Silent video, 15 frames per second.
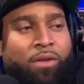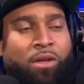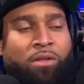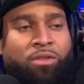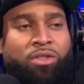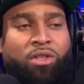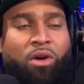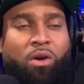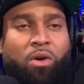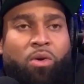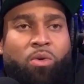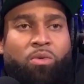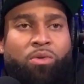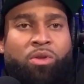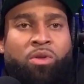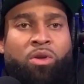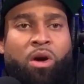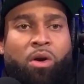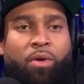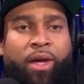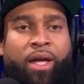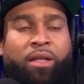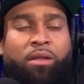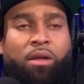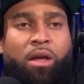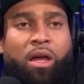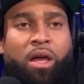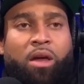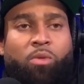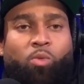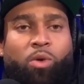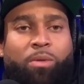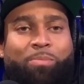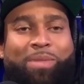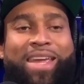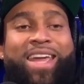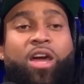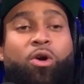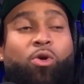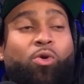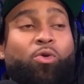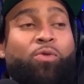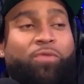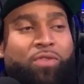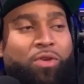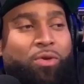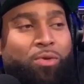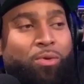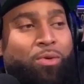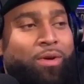So, you know, it would behoove you